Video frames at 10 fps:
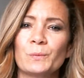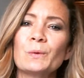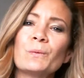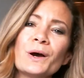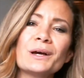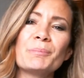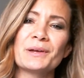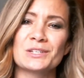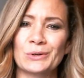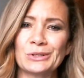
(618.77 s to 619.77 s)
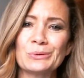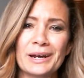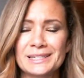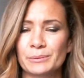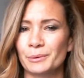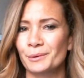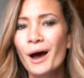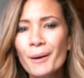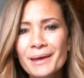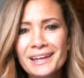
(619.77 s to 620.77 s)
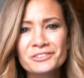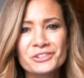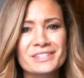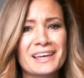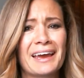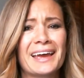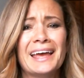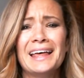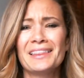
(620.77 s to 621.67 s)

We want a place for you guys to be able to come in and just say,